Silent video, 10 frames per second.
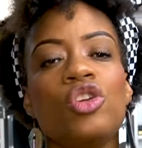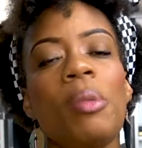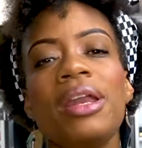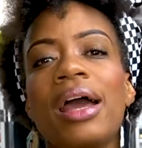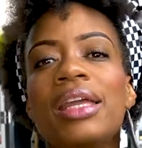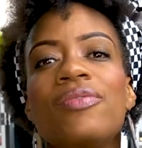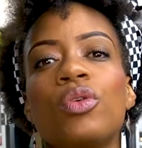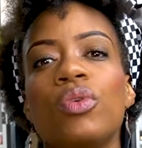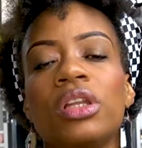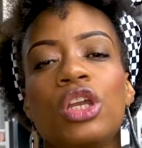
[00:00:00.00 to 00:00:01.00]
you may not
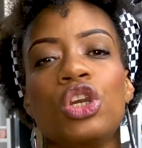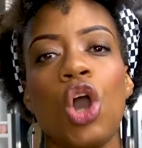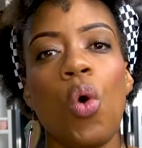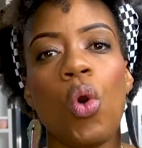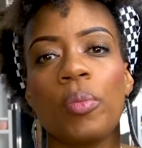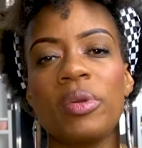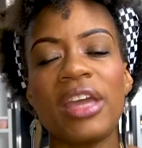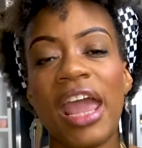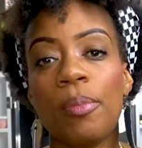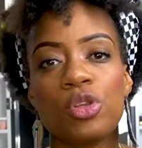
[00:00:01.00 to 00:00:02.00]
even really know or
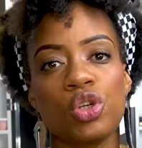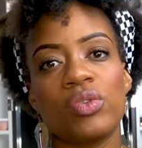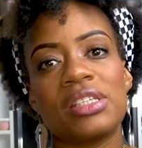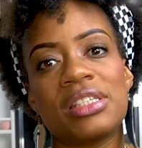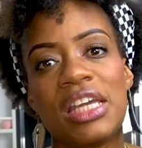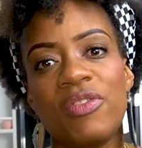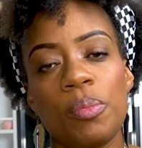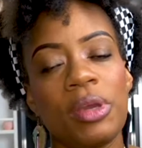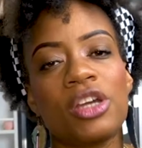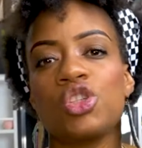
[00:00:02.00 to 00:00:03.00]
be able to receive
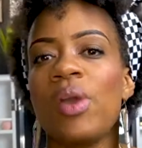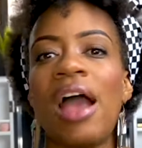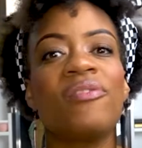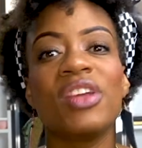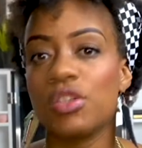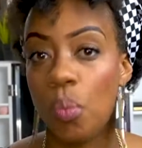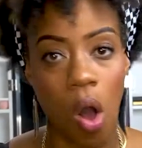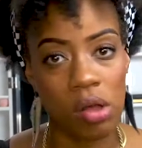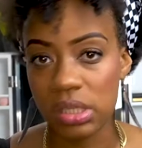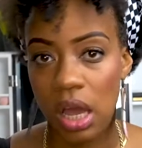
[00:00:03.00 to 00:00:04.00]
it because you have these
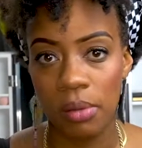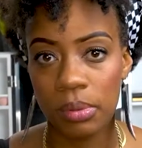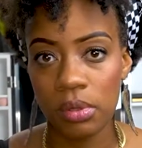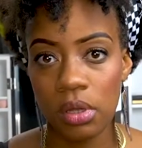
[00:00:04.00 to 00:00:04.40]
walls up.